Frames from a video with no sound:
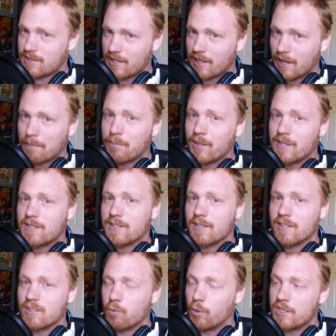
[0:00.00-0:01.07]
that's taking place
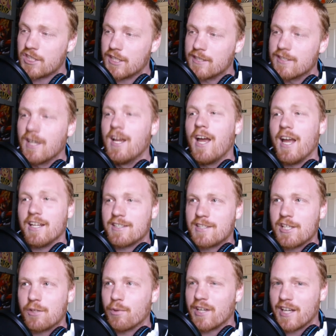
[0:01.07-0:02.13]
in this, which is a
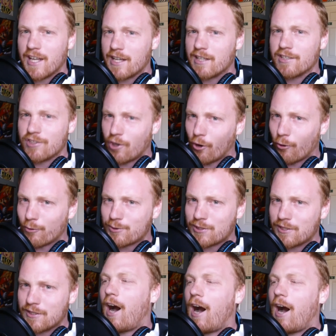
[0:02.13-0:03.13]
secret hidden cult.